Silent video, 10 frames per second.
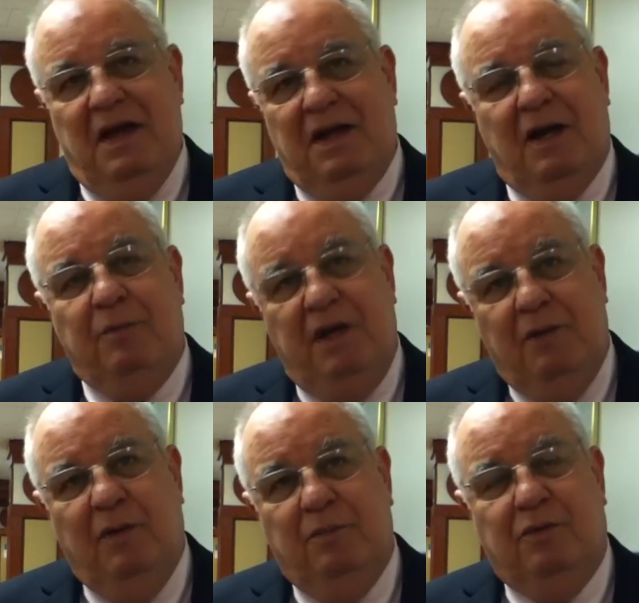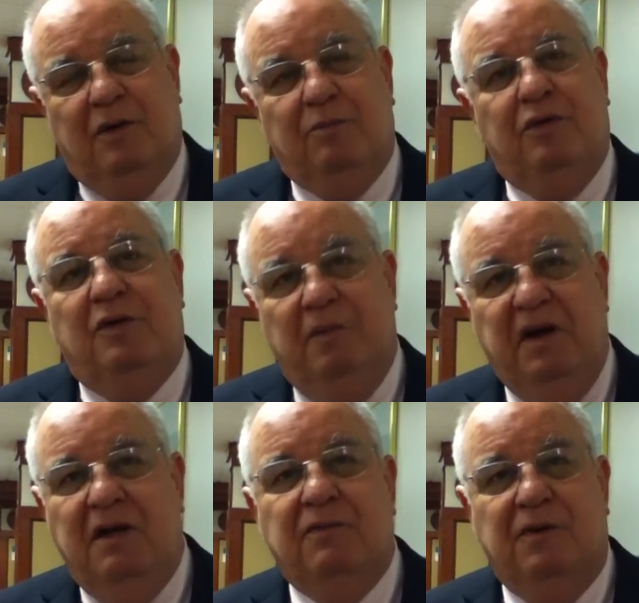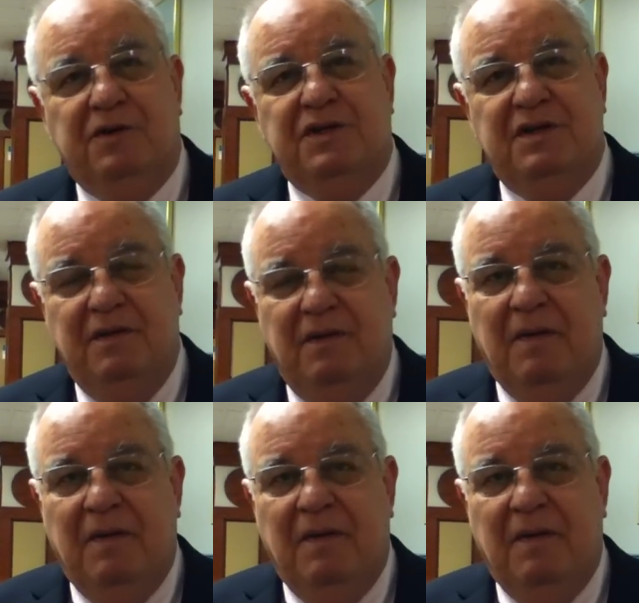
NRP report put reading first,